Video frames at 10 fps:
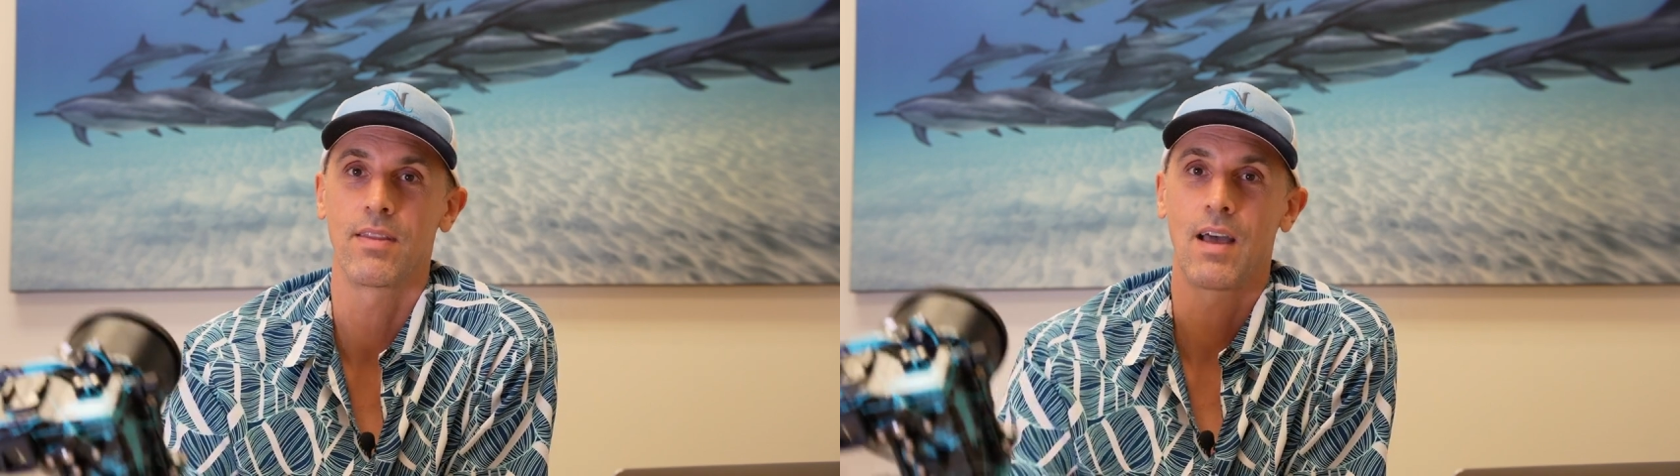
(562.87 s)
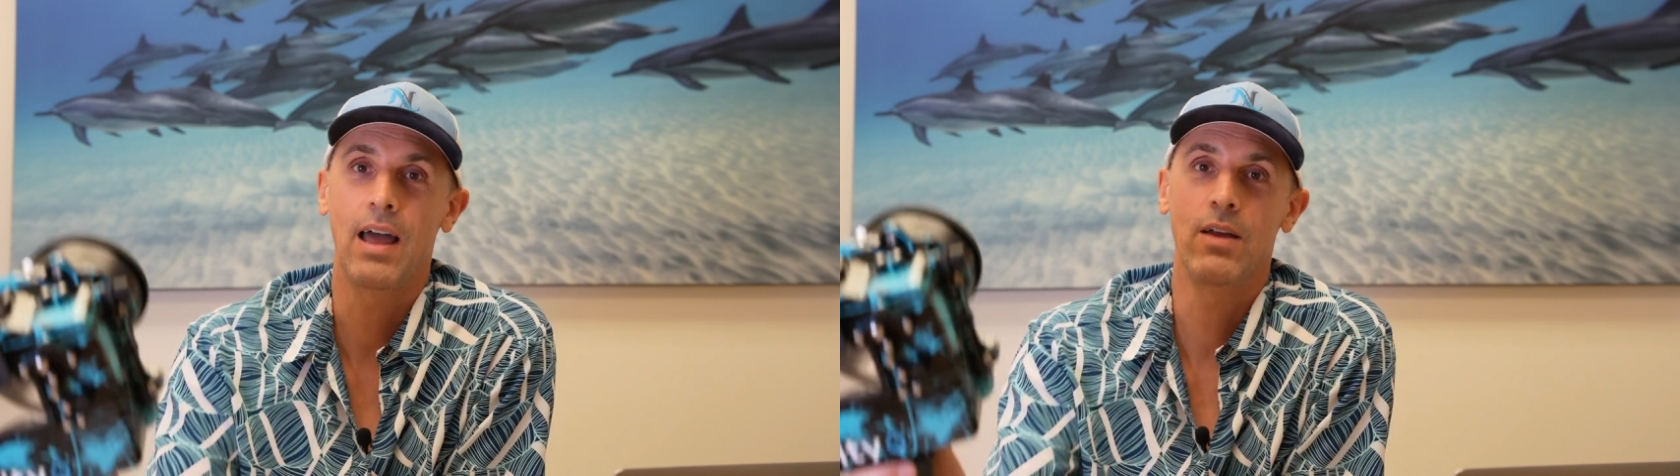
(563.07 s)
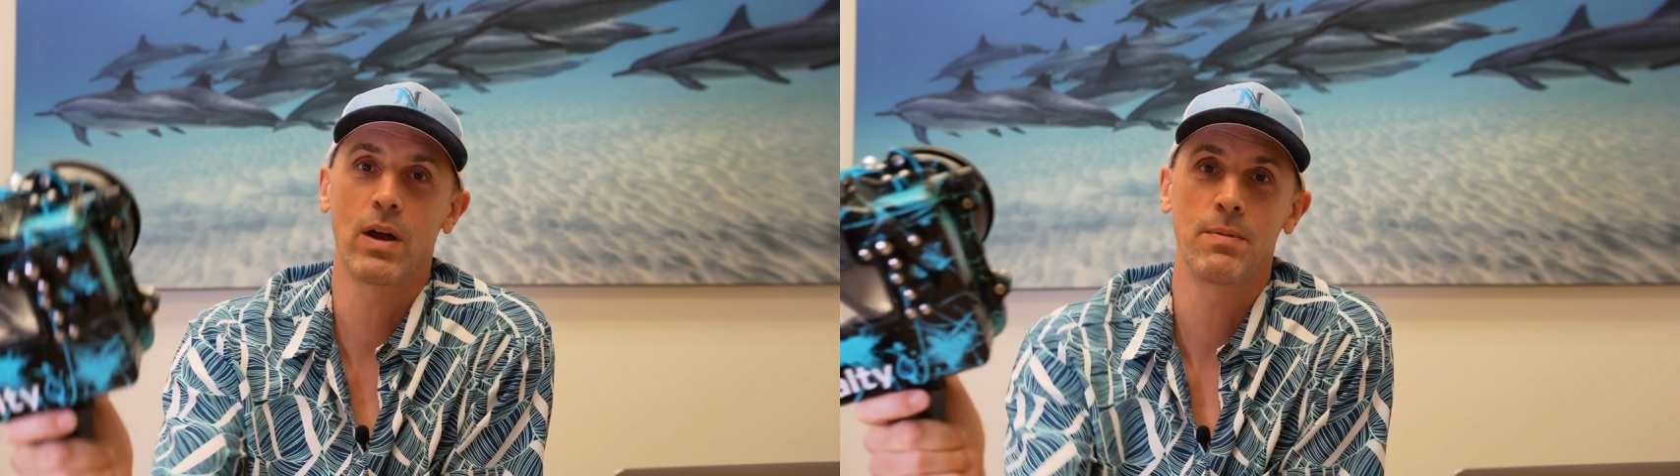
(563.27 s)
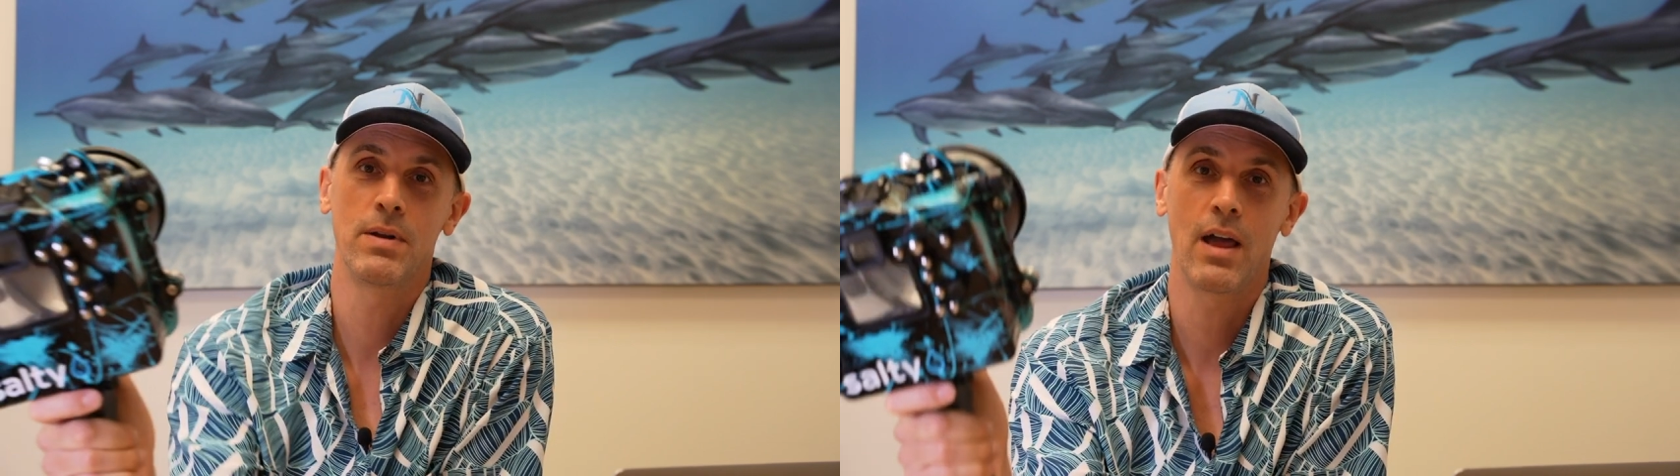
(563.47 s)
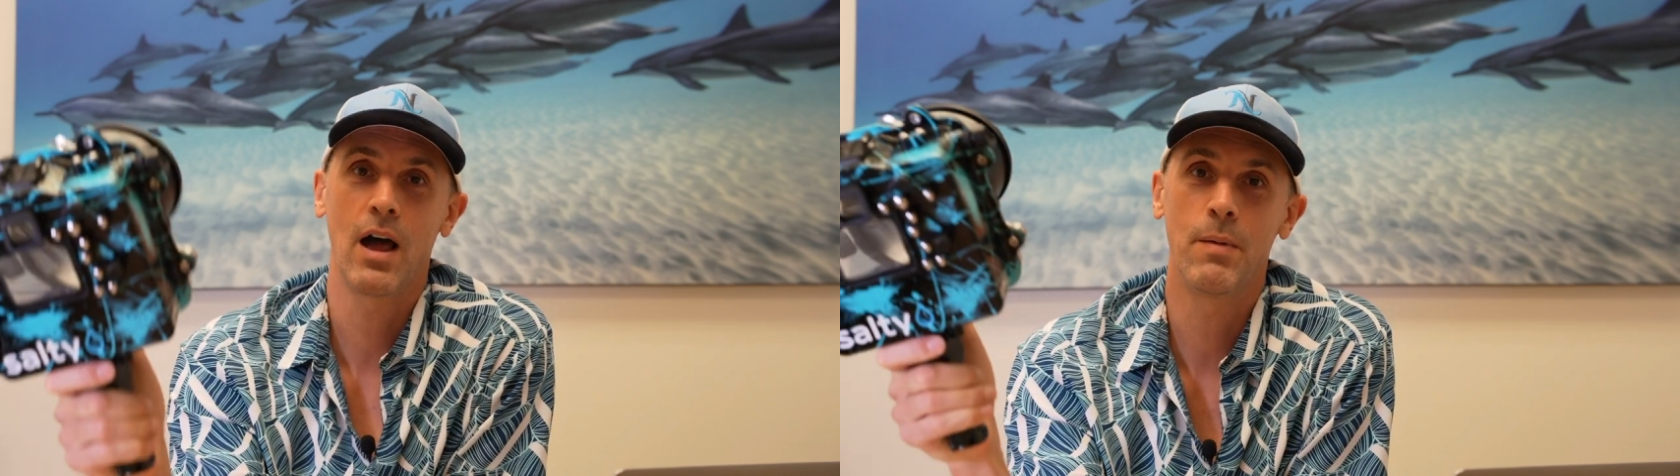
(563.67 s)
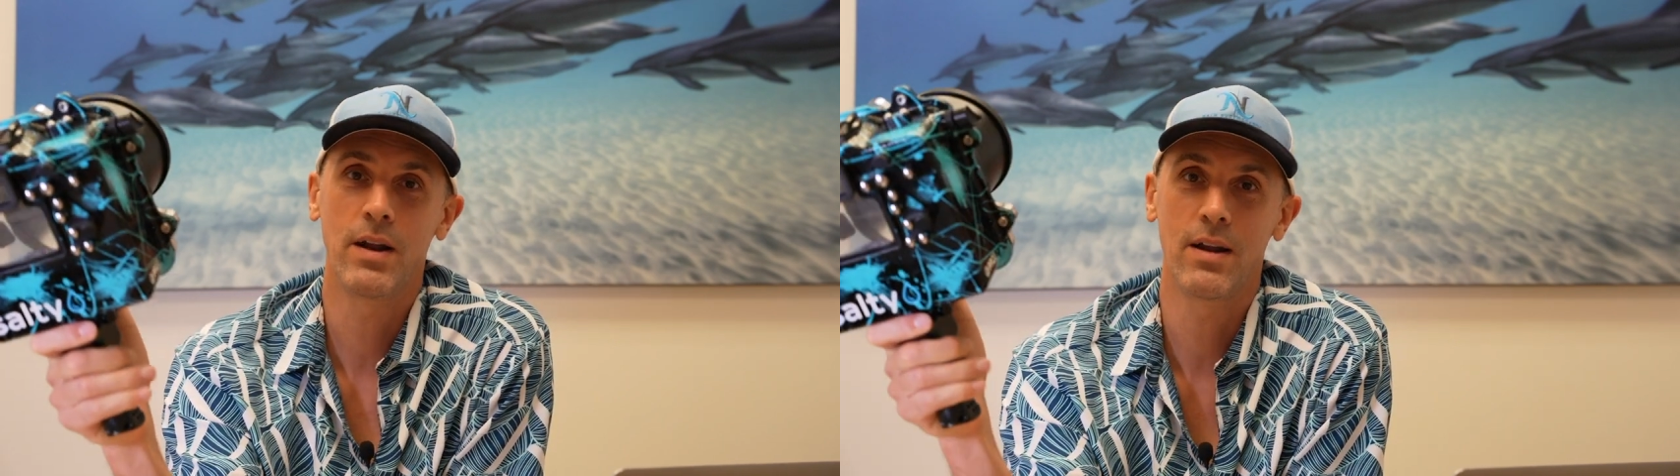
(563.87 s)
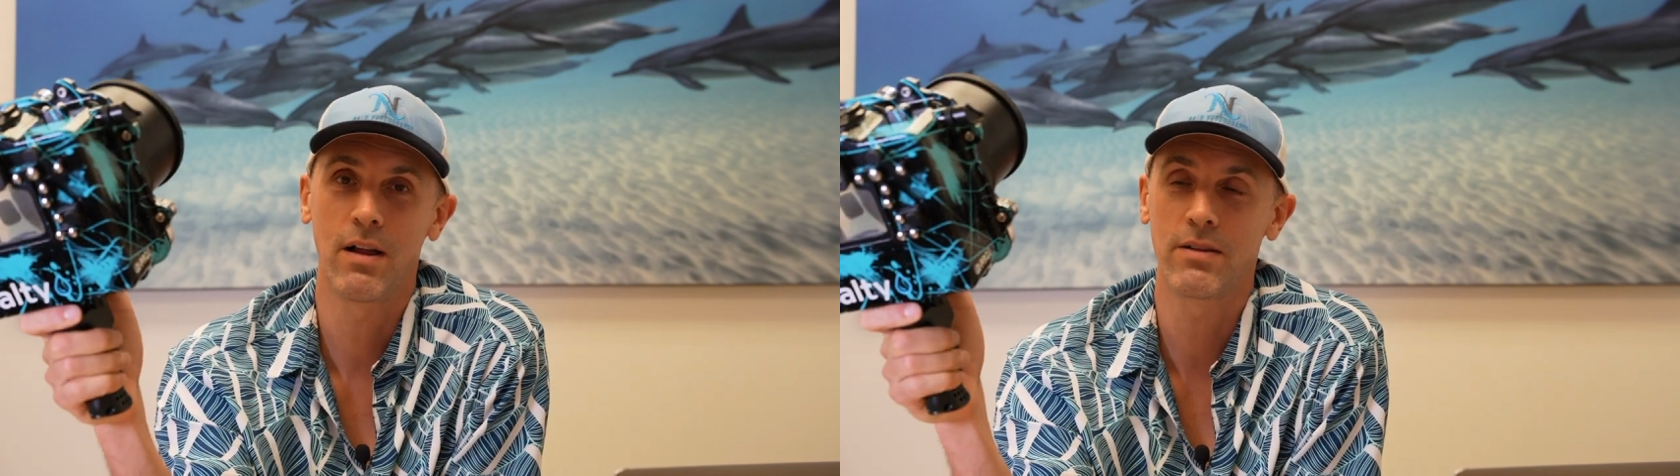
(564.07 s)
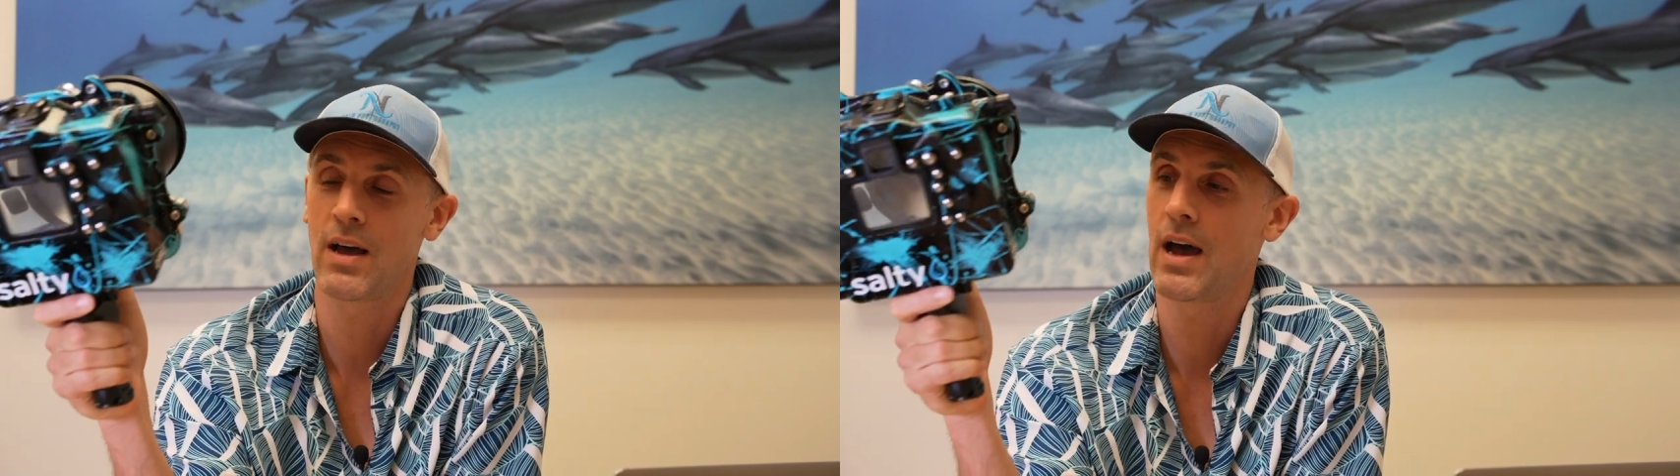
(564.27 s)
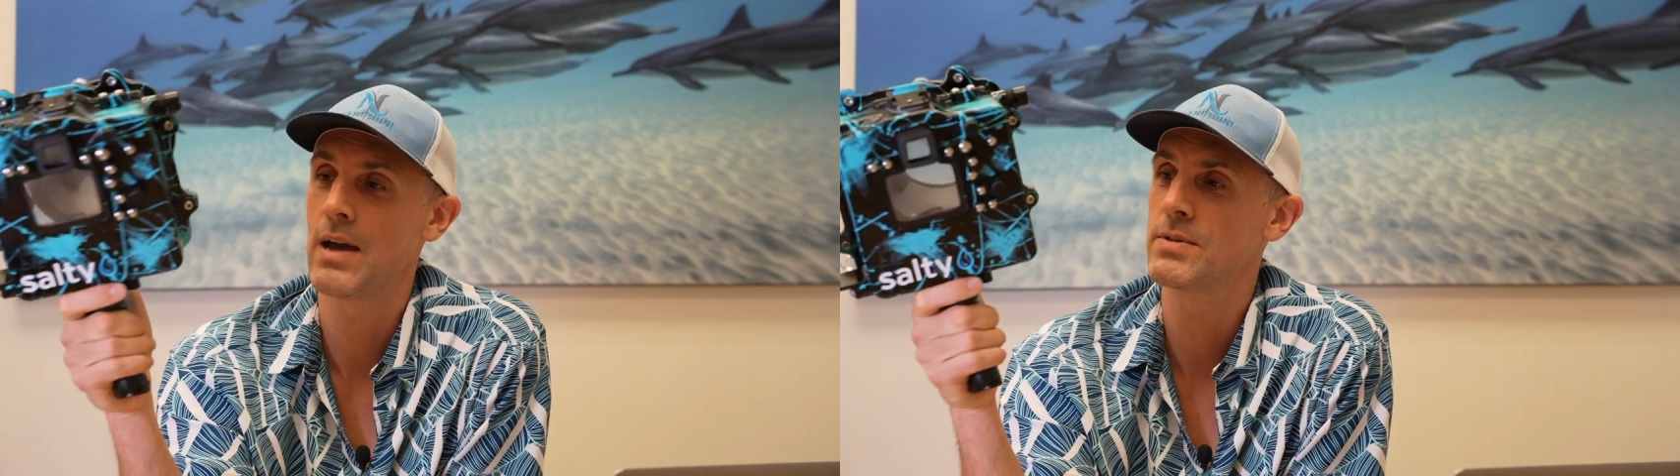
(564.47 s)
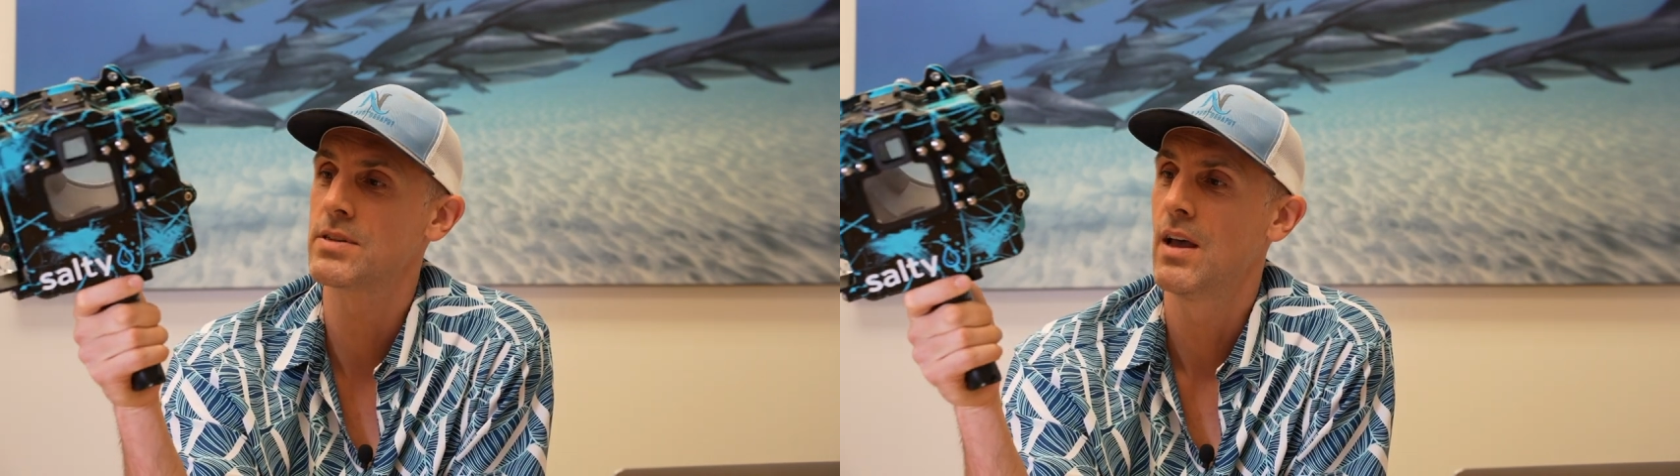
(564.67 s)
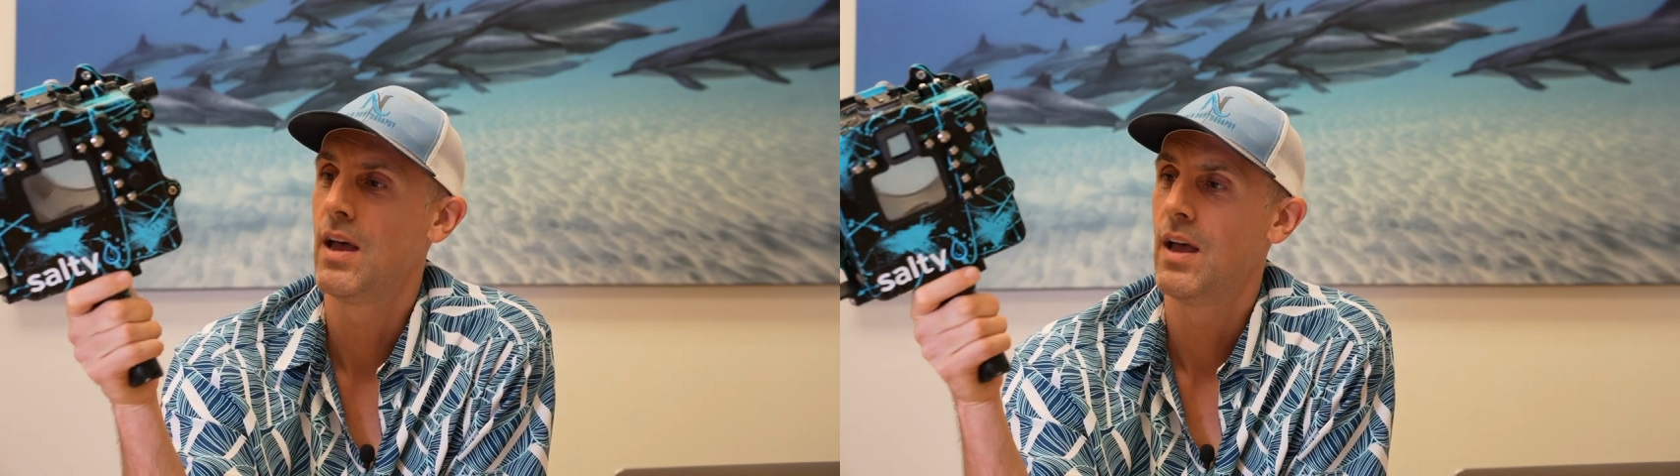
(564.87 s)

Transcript: highly recommend a helmet at all times.